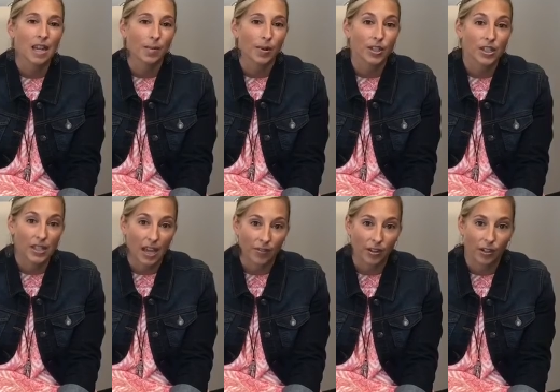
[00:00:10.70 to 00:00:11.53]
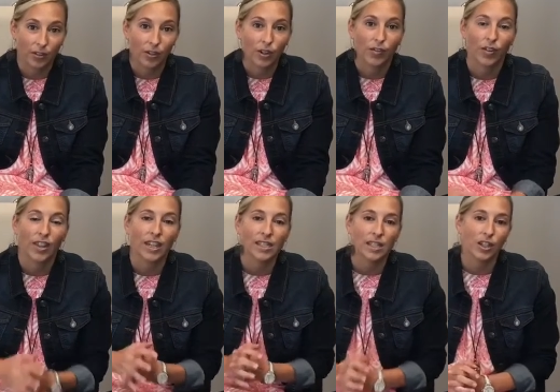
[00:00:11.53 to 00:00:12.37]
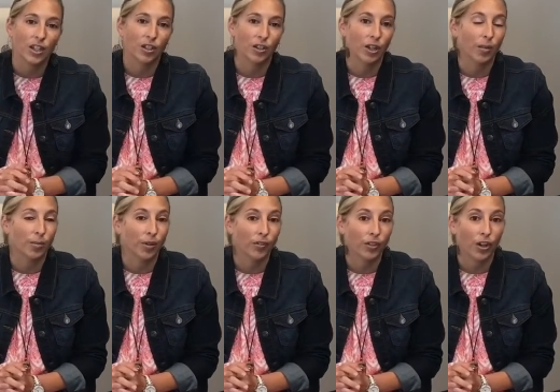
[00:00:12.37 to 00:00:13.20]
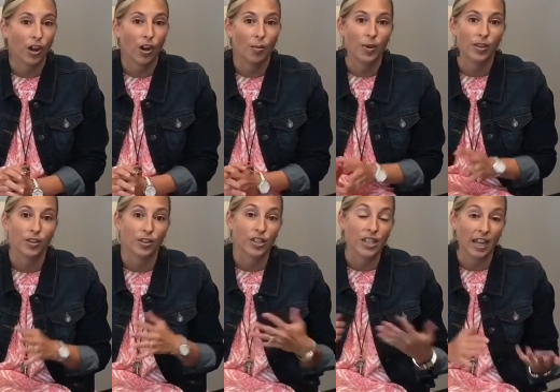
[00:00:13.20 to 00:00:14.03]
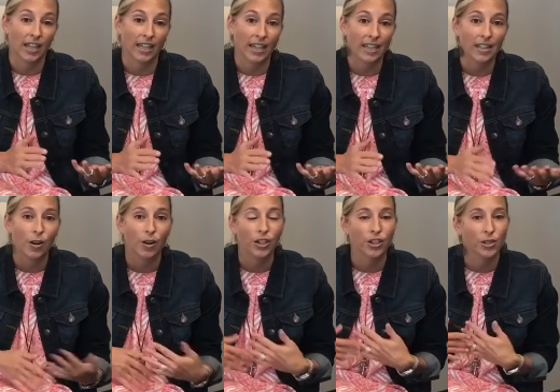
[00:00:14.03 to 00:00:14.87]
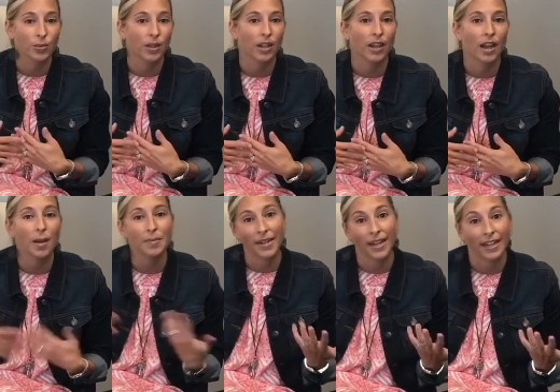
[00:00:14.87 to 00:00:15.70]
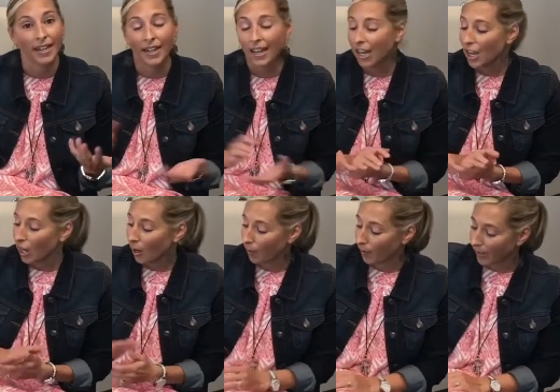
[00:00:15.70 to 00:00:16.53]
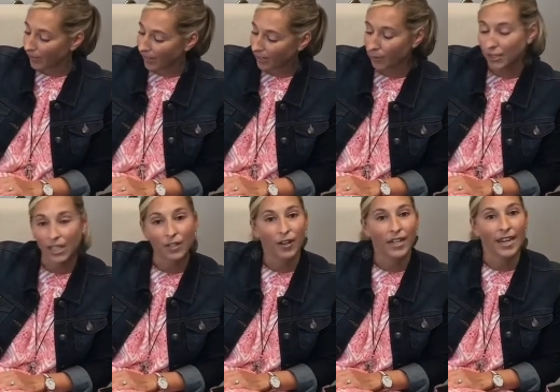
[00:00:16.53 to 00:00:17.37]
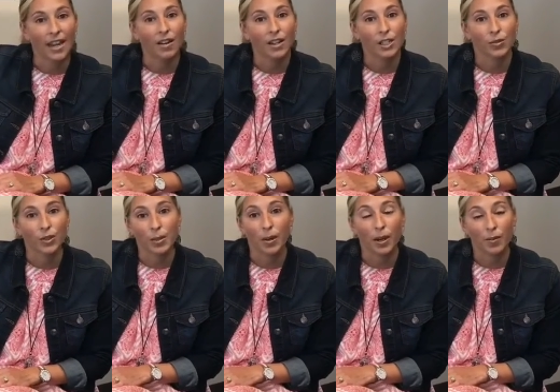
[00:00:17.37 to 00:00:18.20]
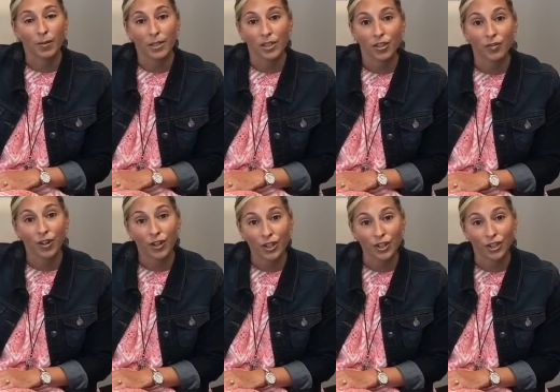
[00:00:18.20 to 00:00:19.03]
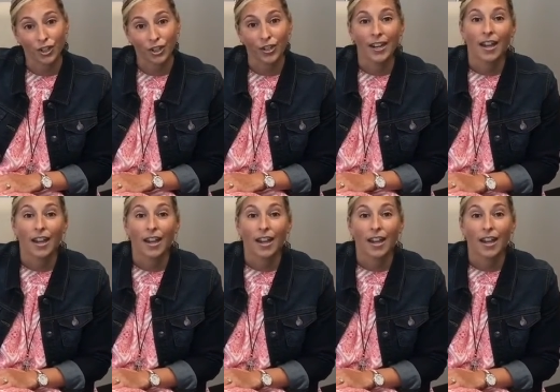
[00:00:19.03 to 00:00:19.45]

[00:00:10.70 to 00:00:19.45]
number seven for things that you can do to improve your home, whether you're selling it or you just want to update it. A big thing that we're seeing right now is repurposed furniture,